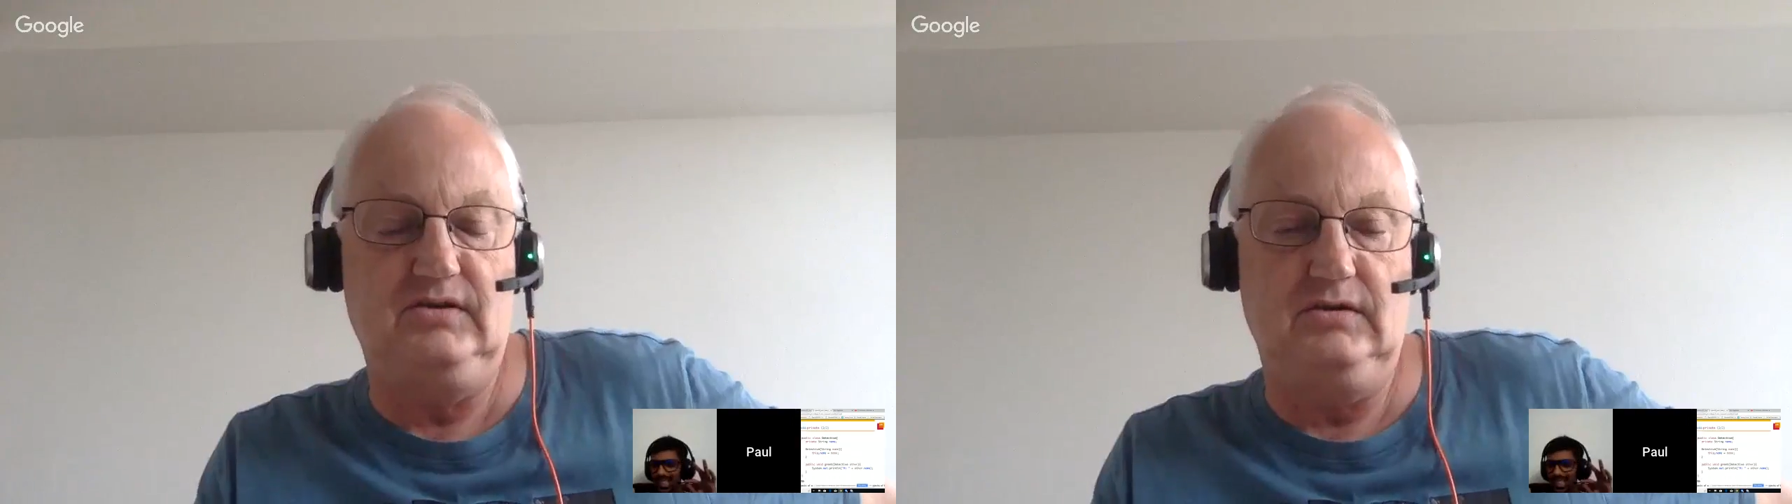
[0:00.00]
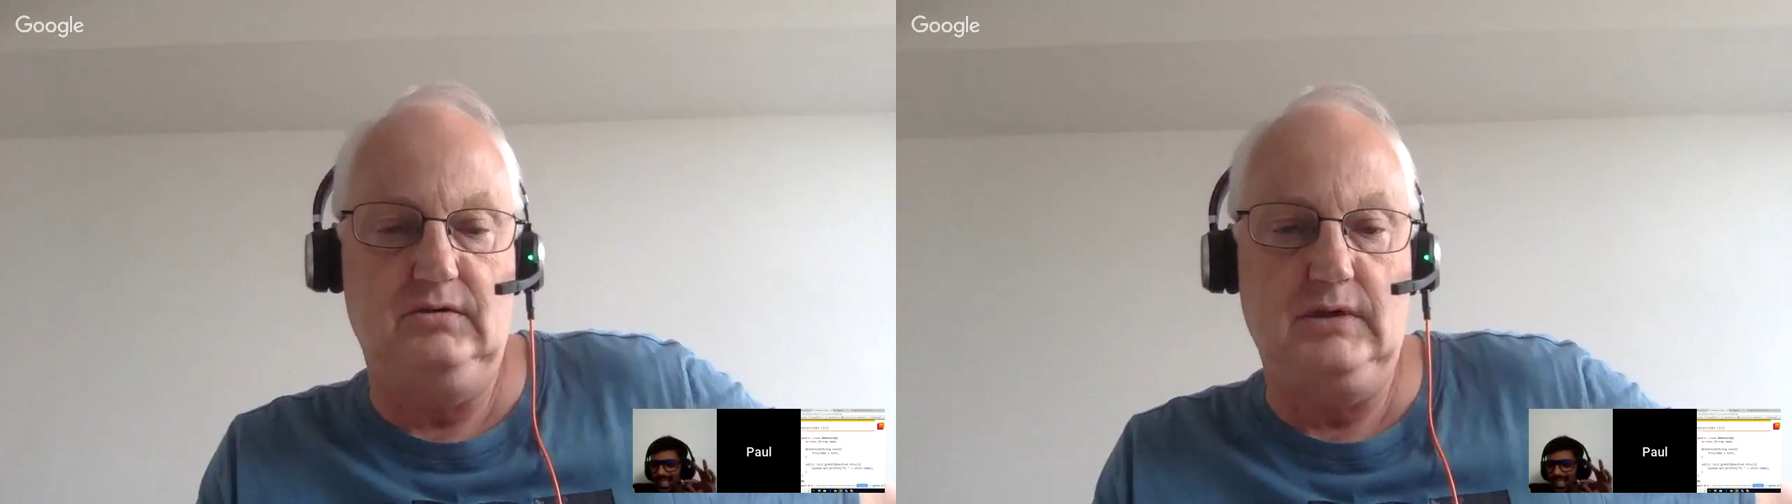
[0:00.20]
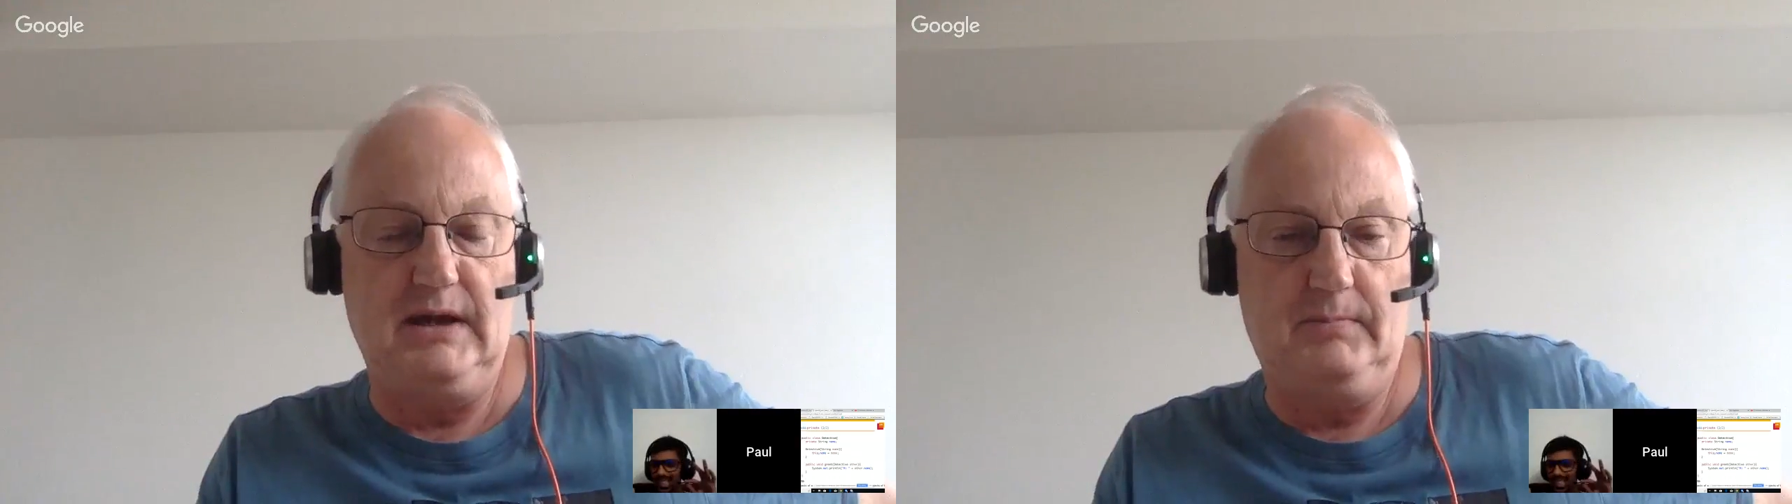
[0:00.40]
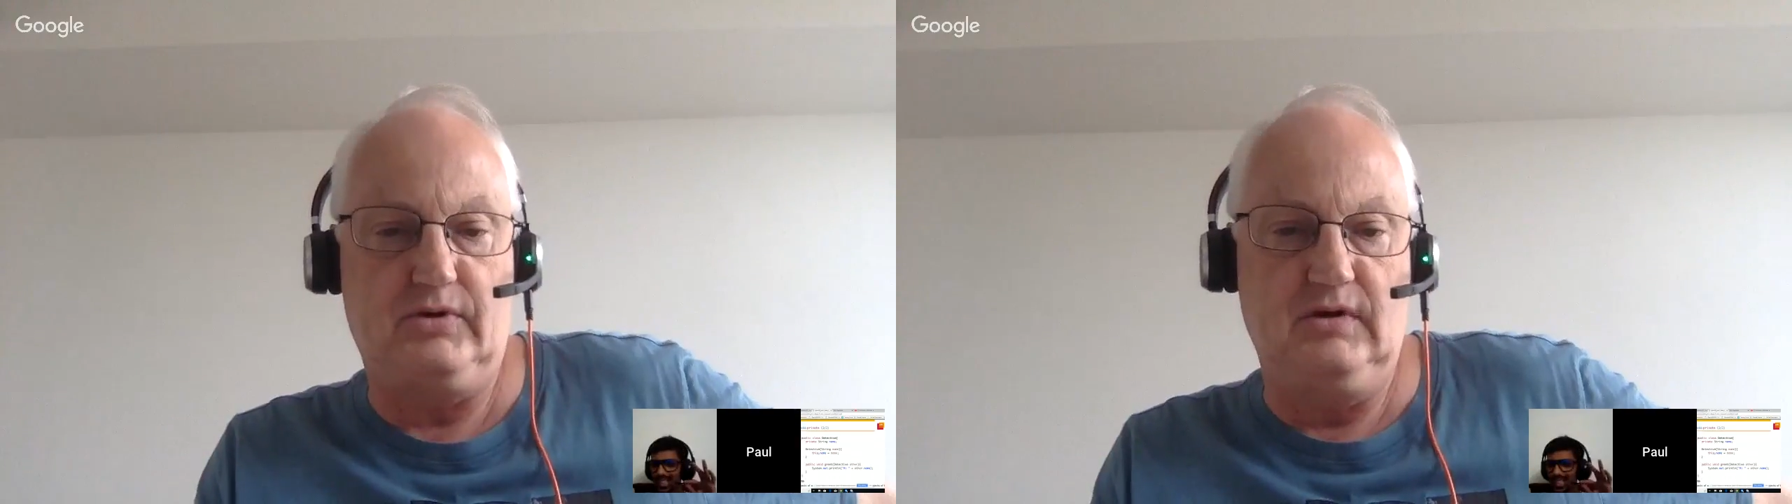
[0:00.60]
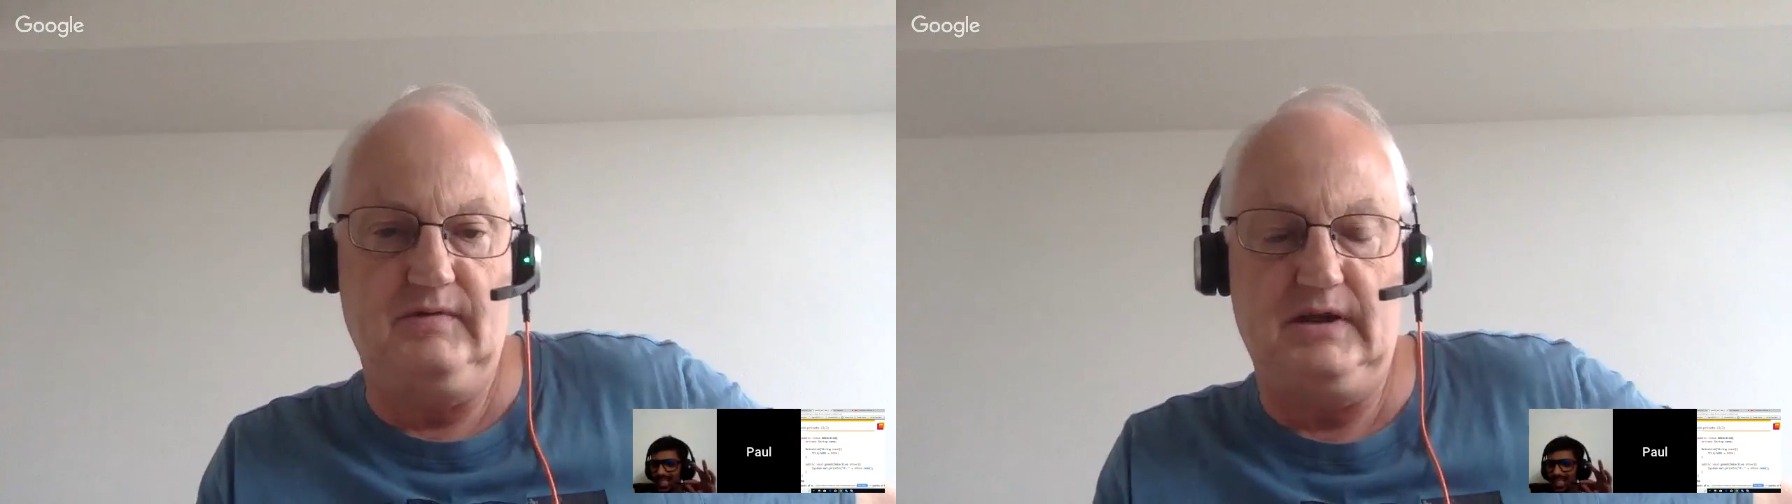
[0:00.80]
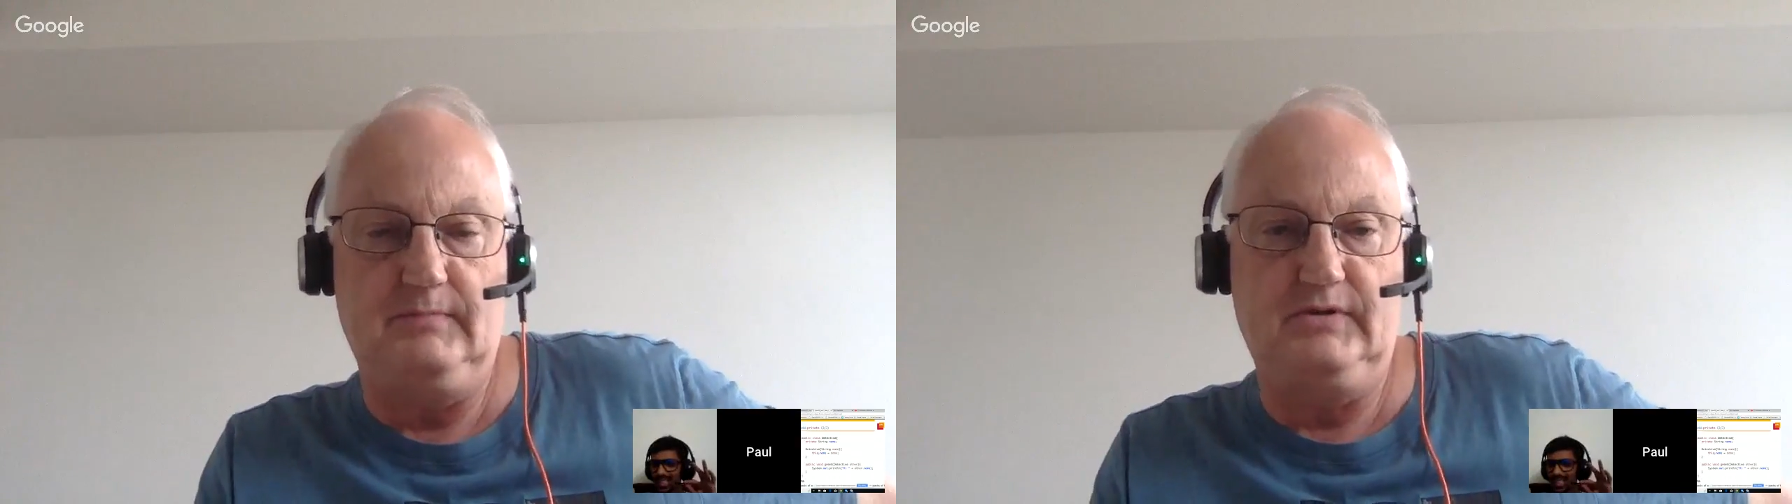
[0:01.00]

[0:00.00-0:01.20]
to a private